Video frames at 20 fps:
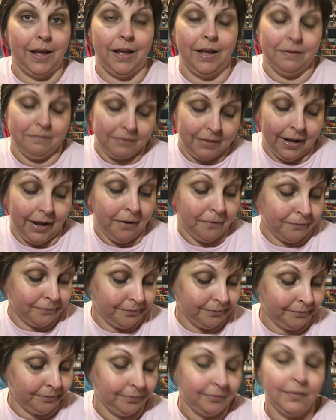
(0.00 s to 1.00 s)
um, yeah,
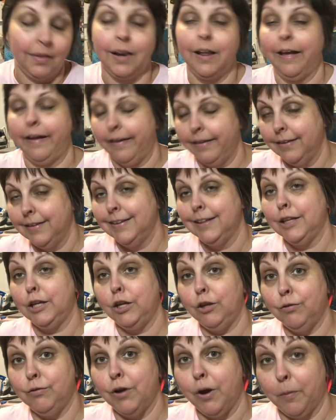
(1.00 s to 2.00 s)

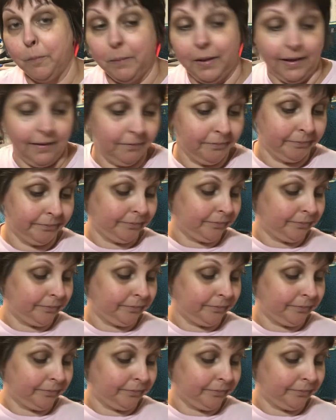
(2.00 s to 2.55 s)
you know me.